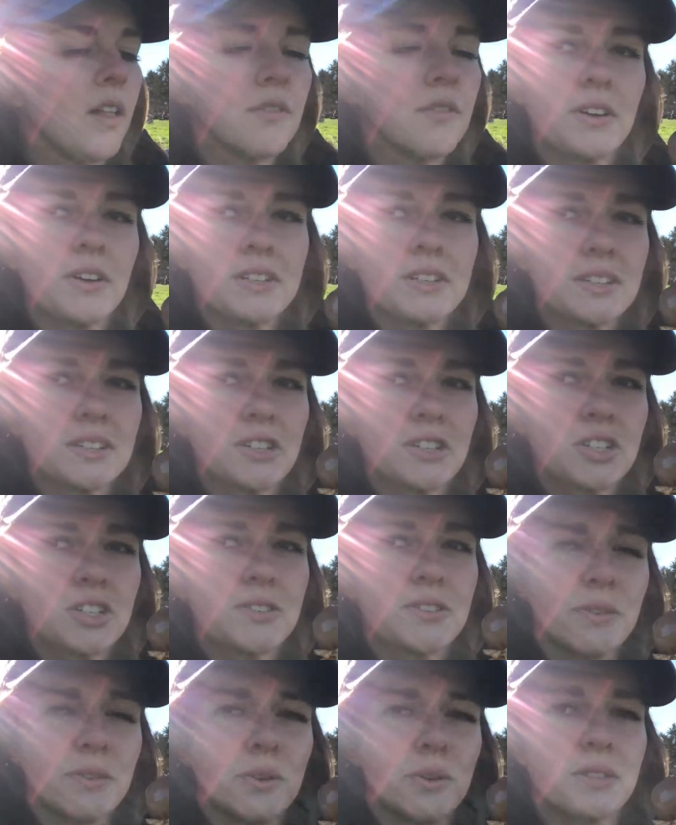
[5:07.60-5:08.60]
of our
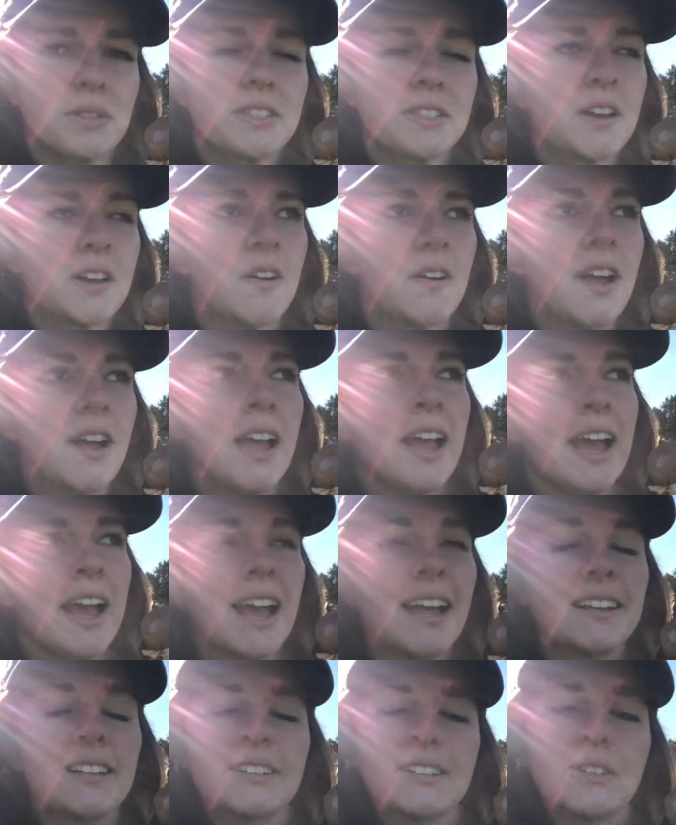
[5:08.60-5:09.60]
delicious foods, so
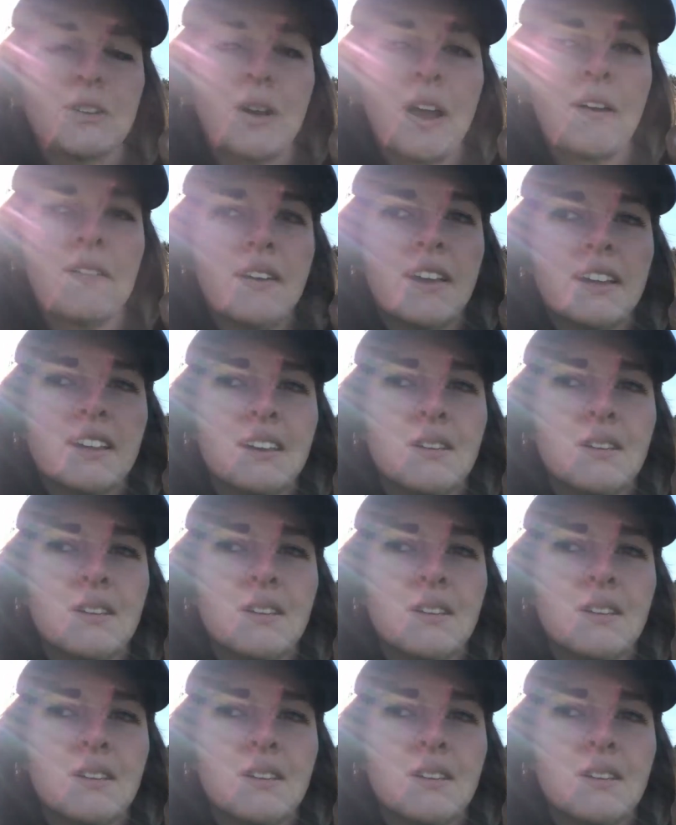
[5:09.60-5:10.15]
don't have any